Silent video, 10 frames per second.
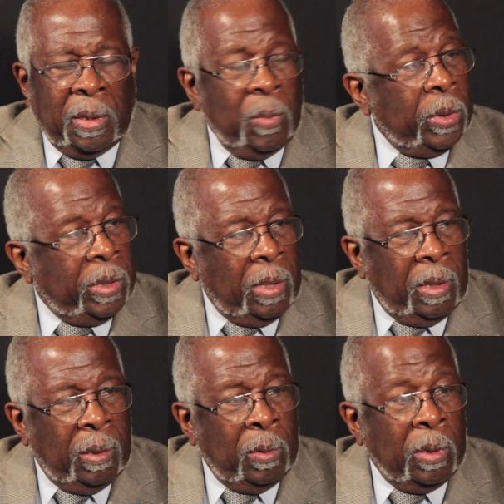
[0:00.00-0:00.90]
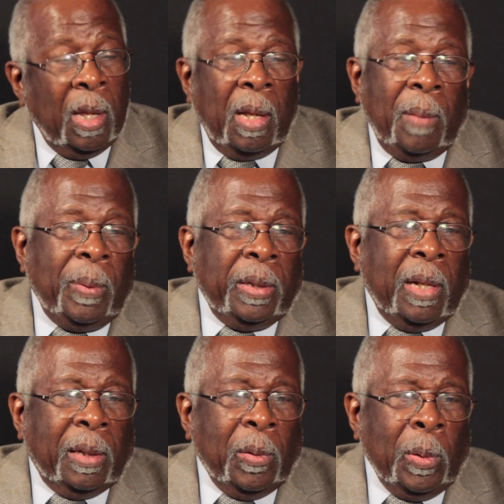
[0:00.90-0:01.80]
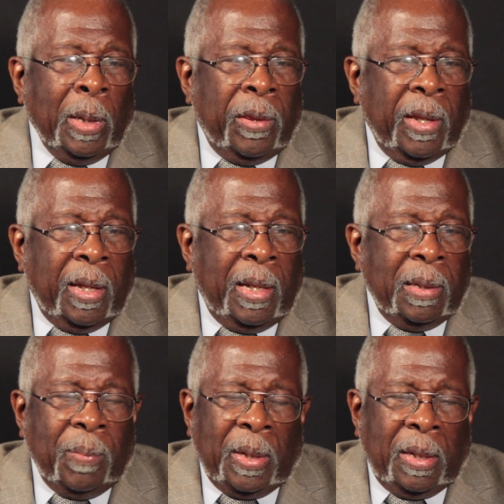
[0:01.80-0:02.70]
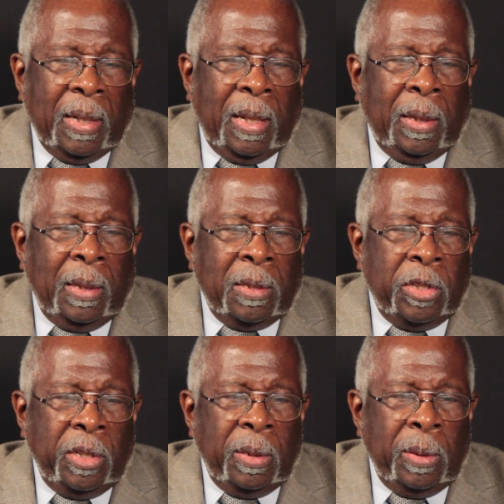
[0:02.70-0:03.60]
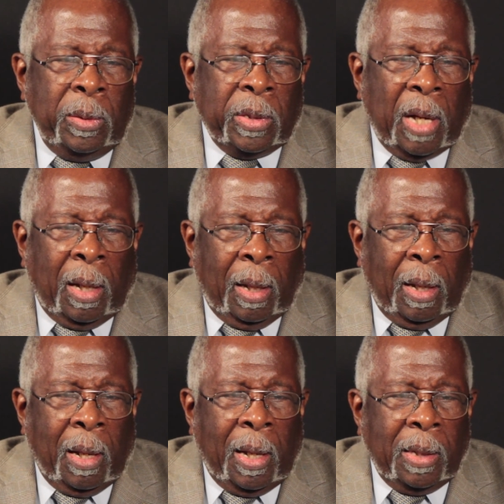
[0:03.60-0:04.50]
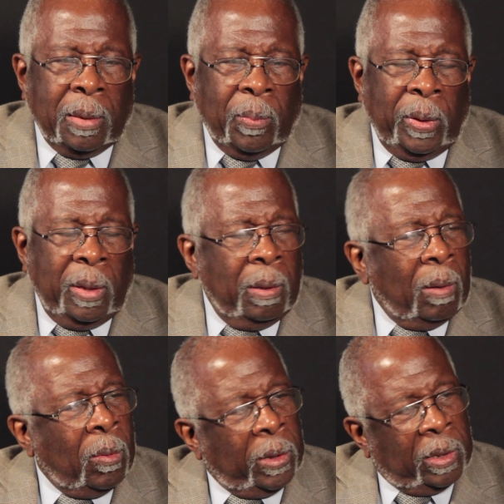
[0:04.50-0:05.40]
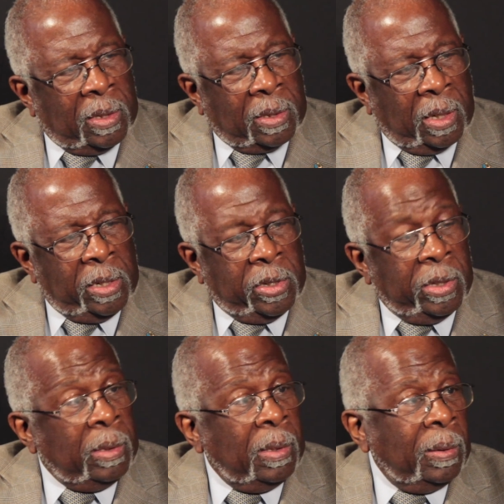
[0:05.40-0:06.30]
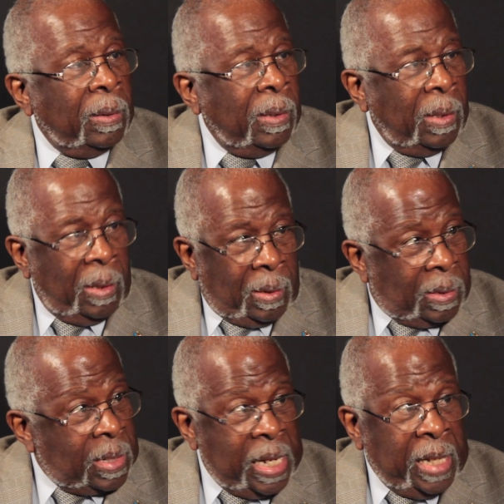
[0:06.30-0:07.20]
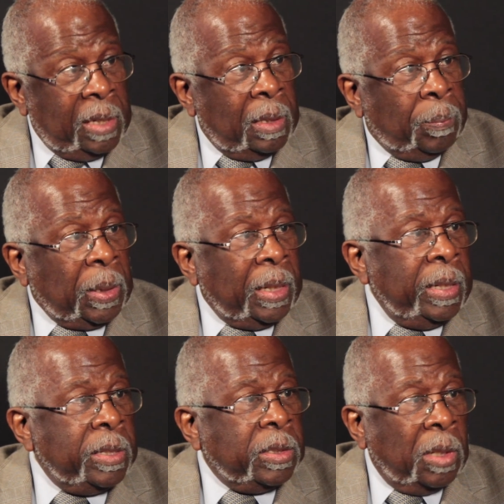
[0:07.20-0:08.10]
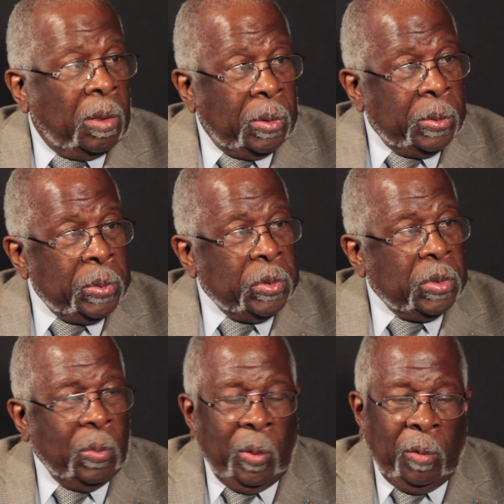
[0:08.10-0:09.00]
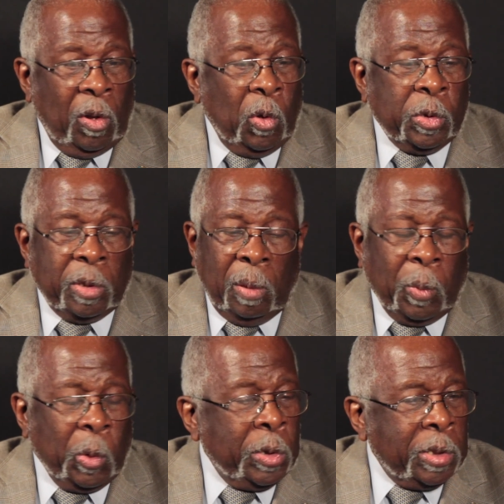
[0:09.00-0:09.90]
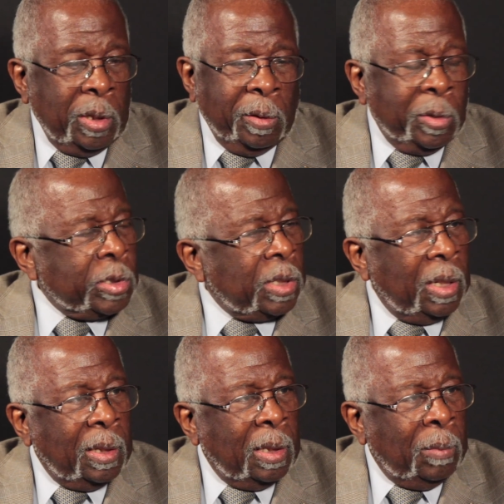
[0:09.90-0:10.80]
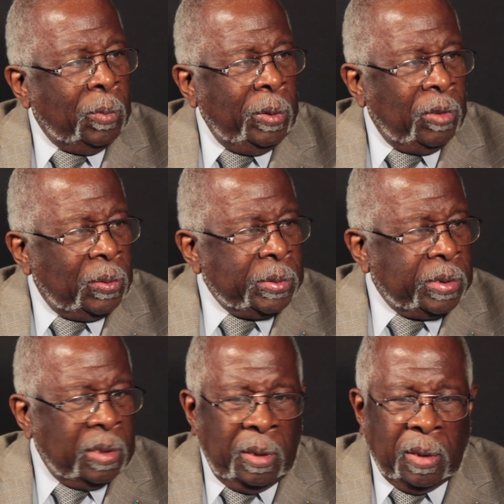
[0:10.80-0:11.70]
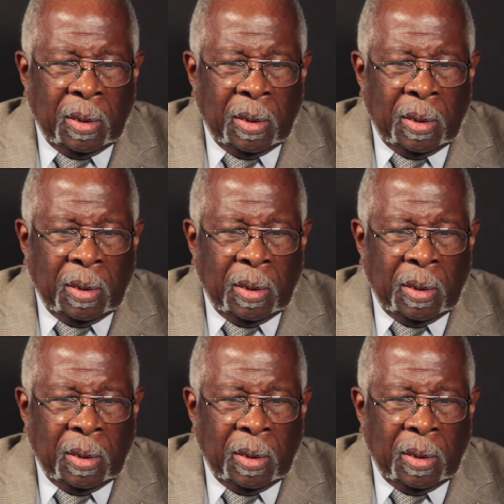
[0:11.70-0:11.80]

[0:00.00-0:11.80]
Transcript: with the youth, but not only that, but it is used a lot when organizations needing a place to host. We've hosted a Boys and Girls Club. We've hosted,